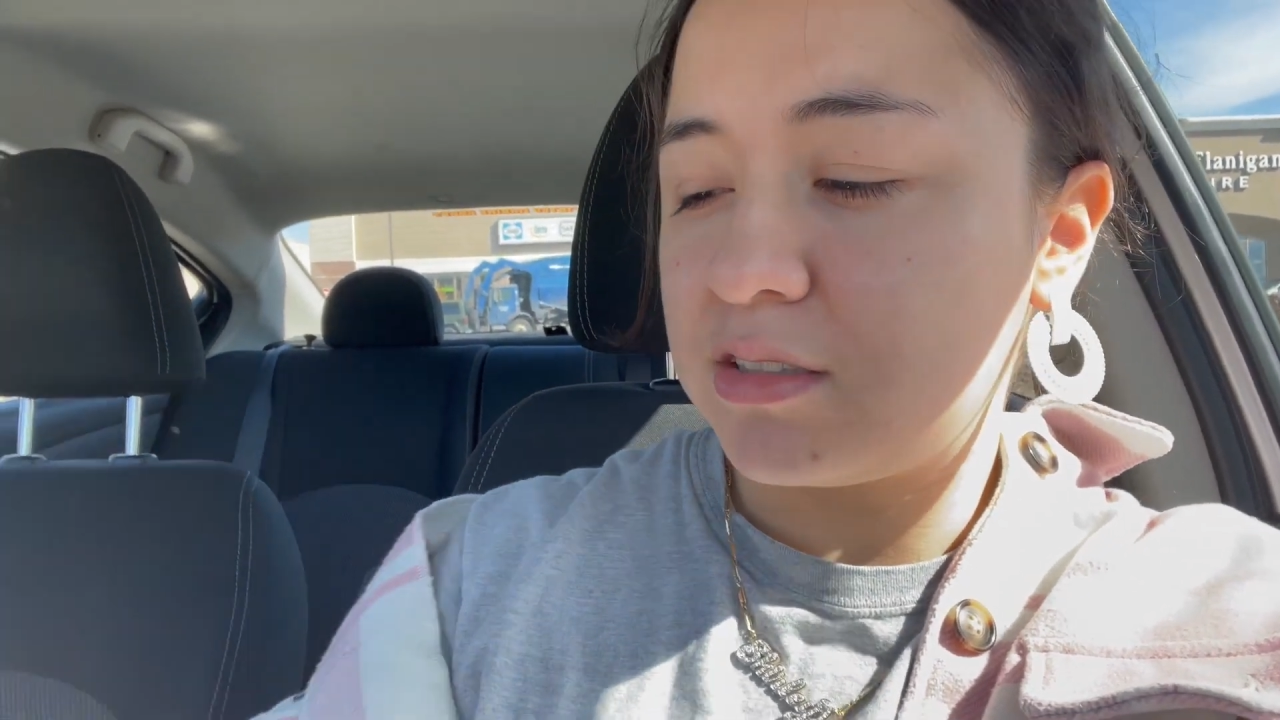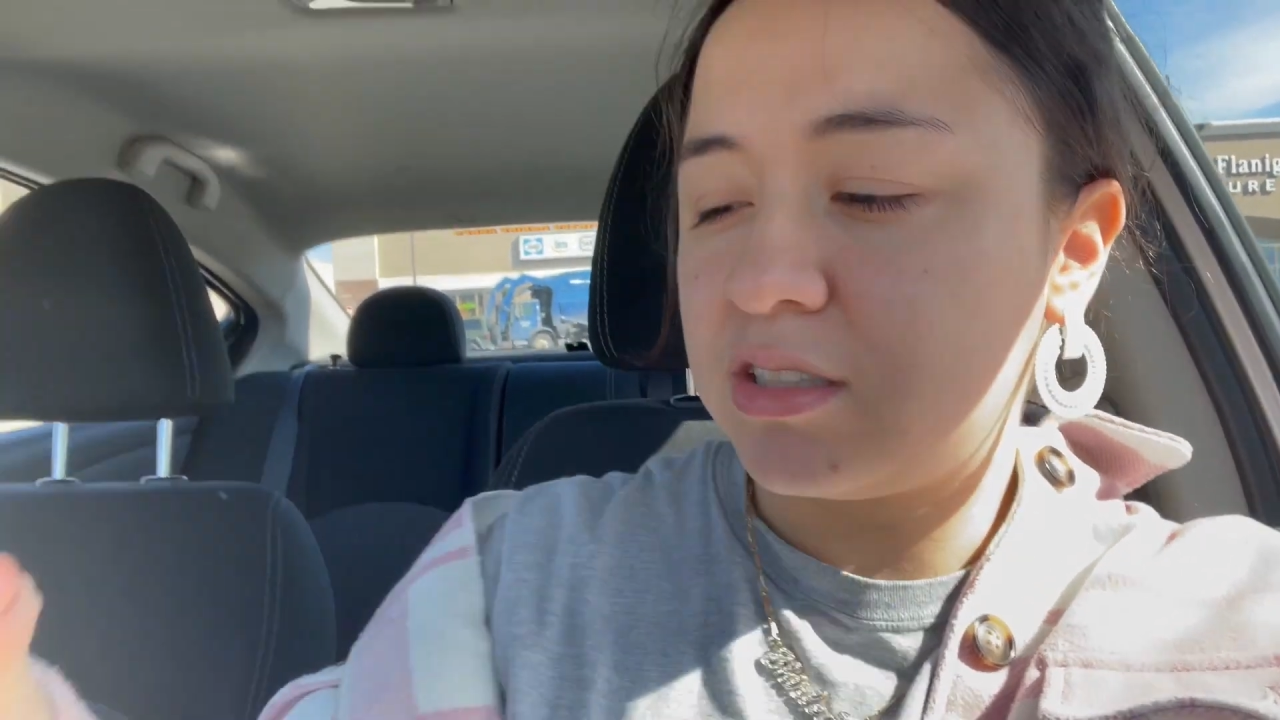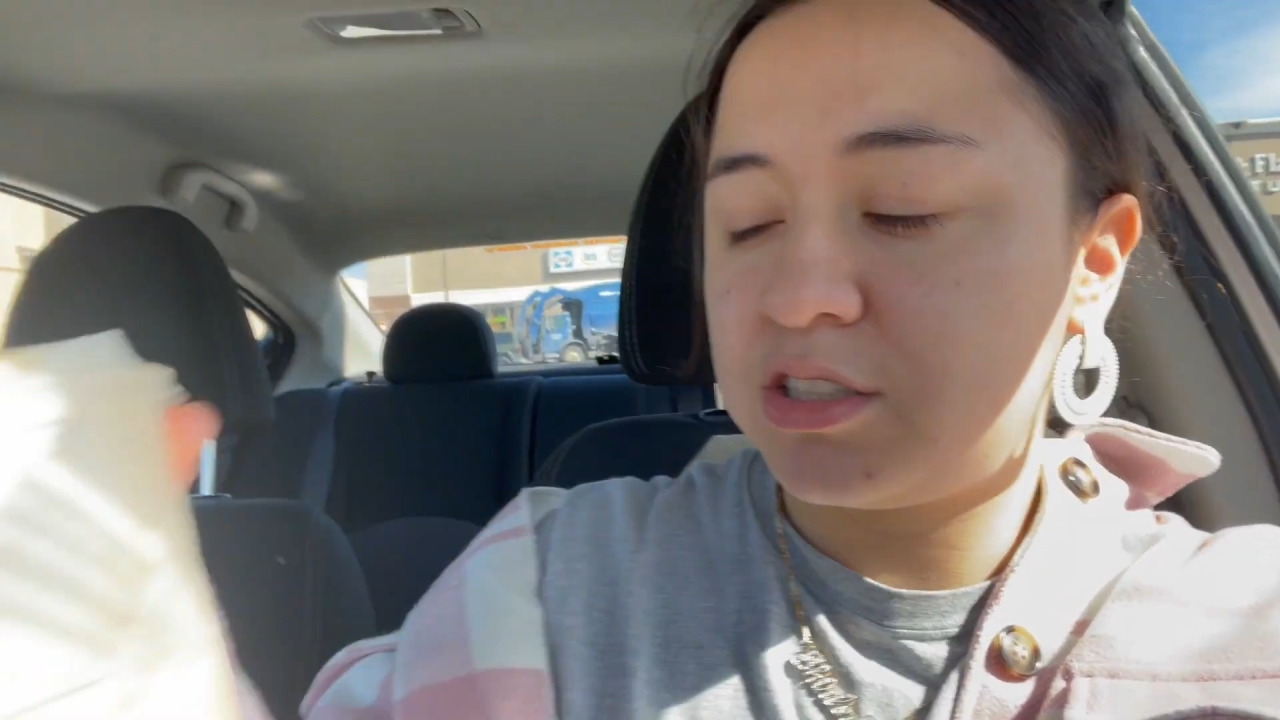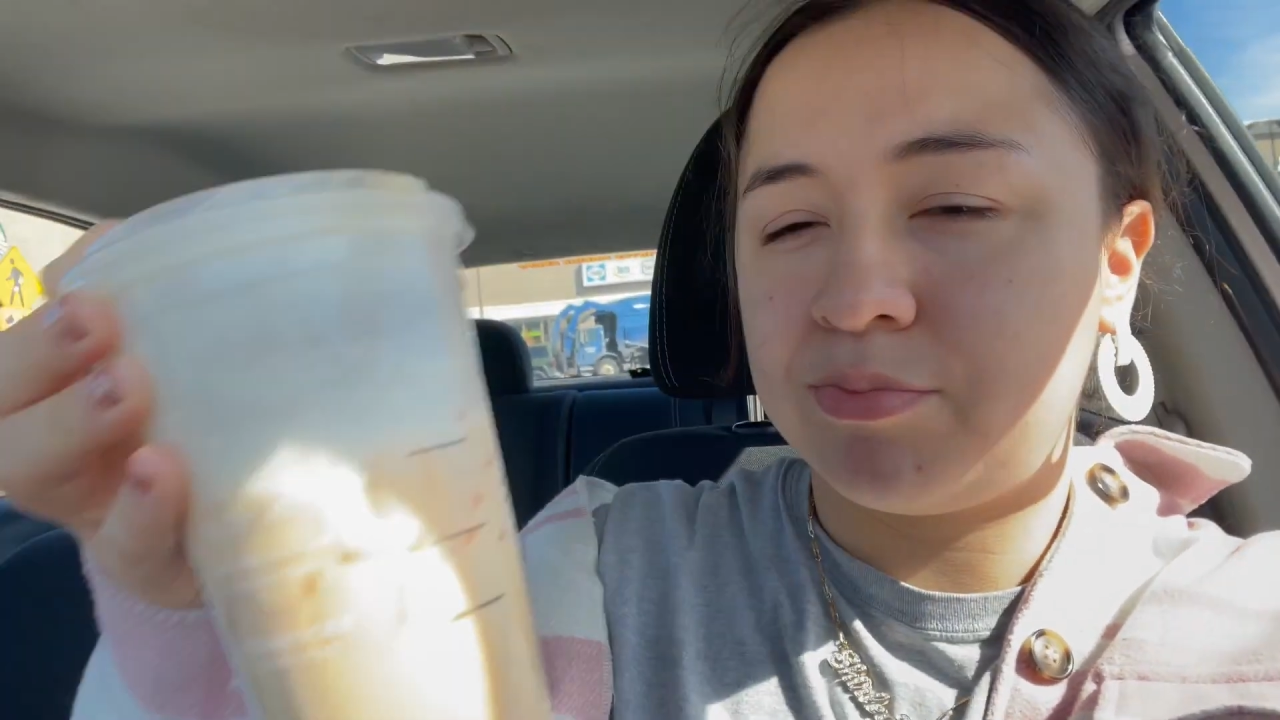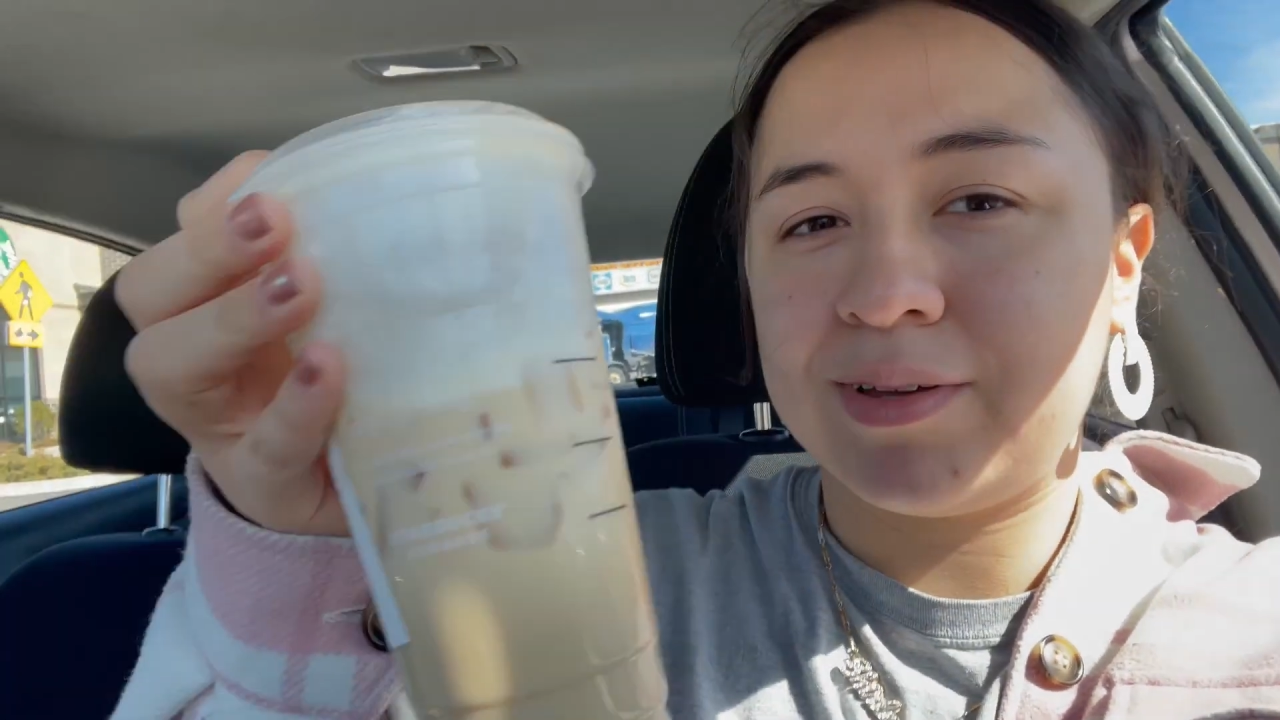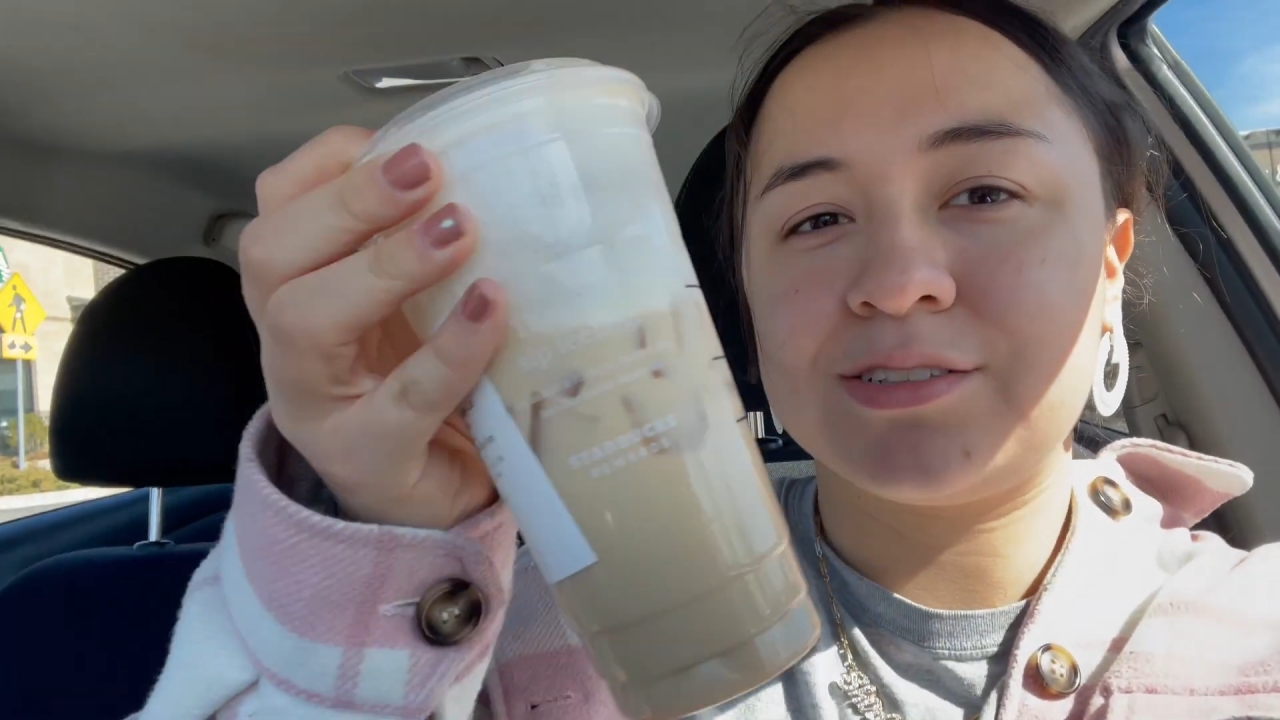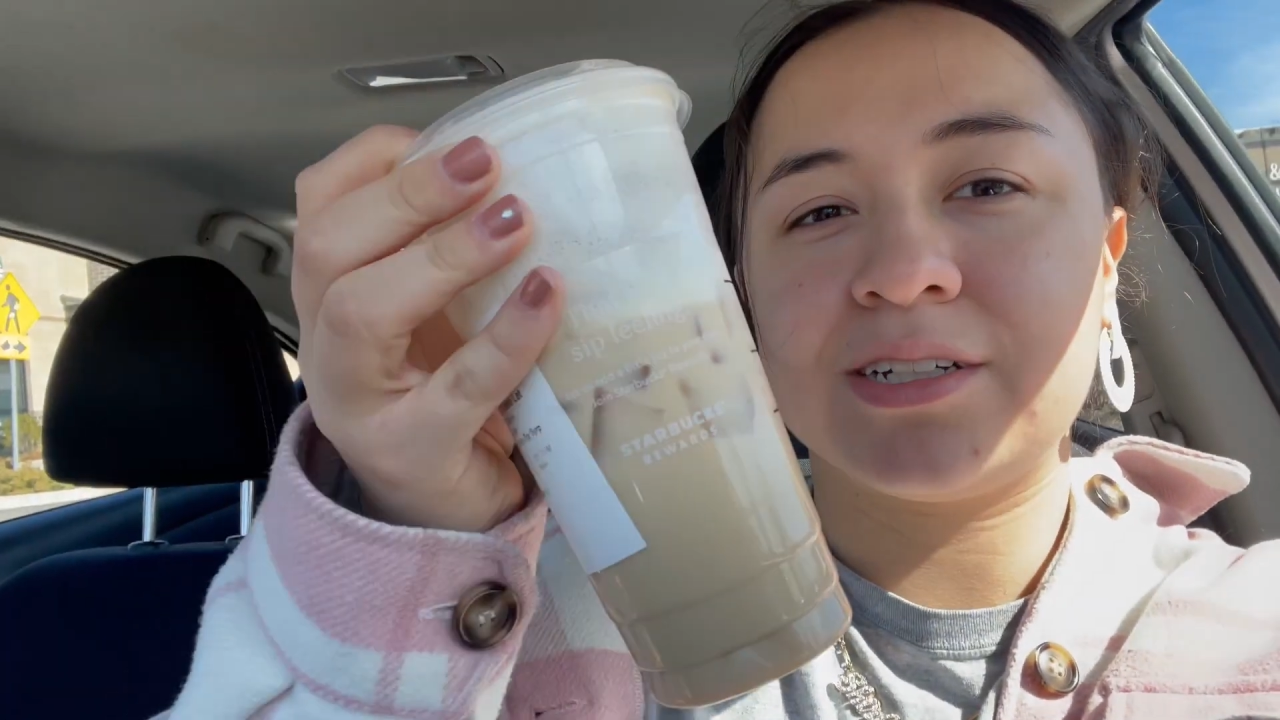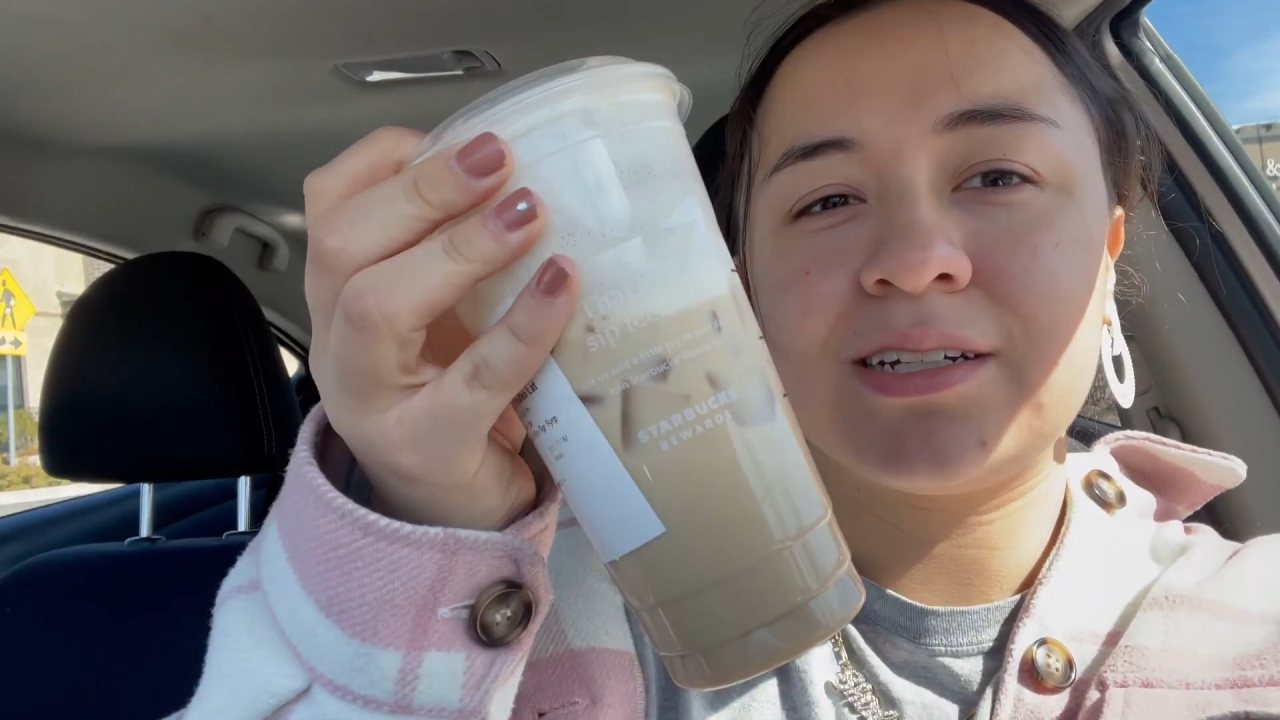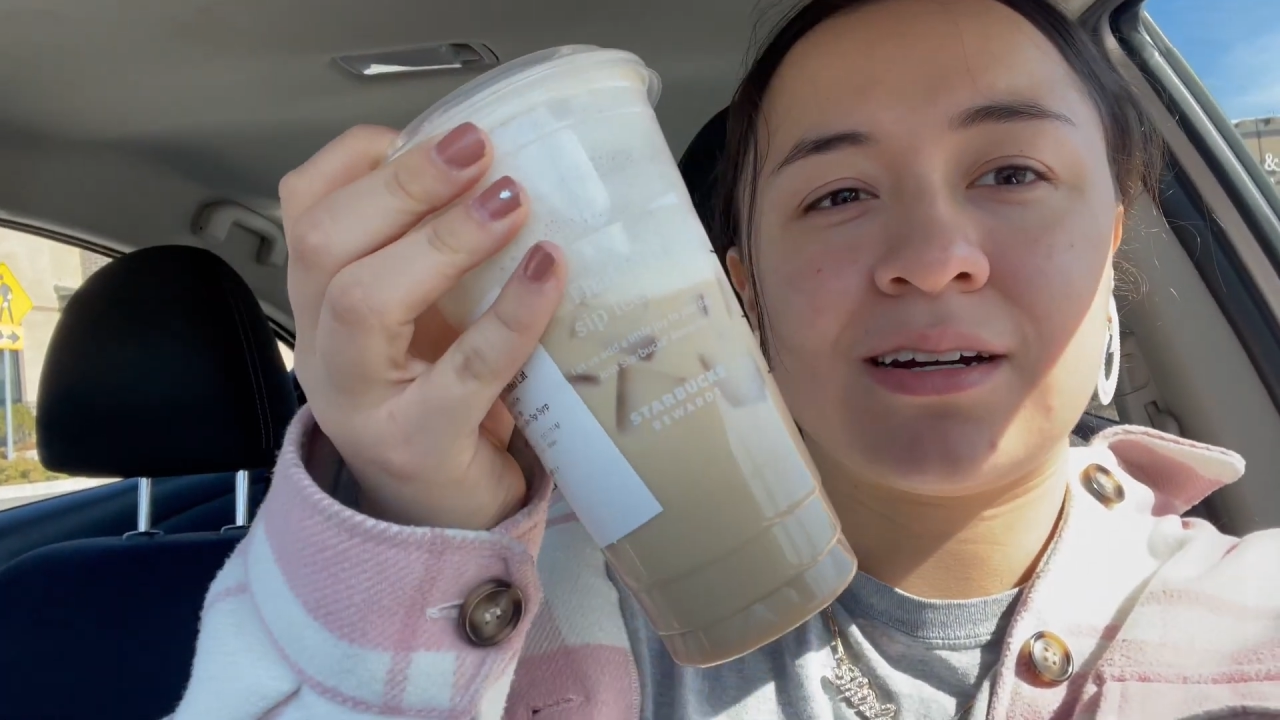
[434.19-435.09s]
such a big drink.